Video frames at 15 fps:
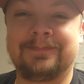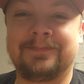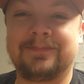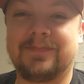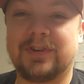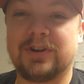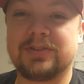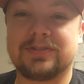
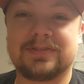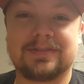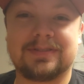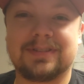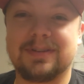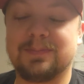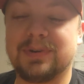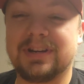first
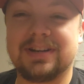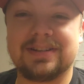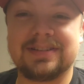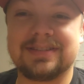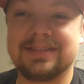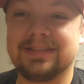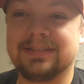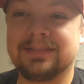
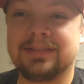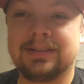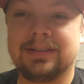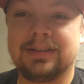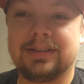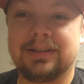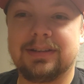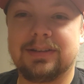comparison
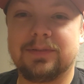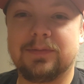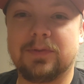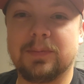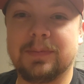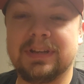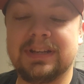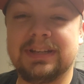for
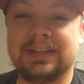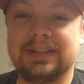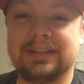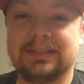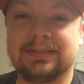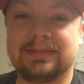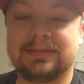me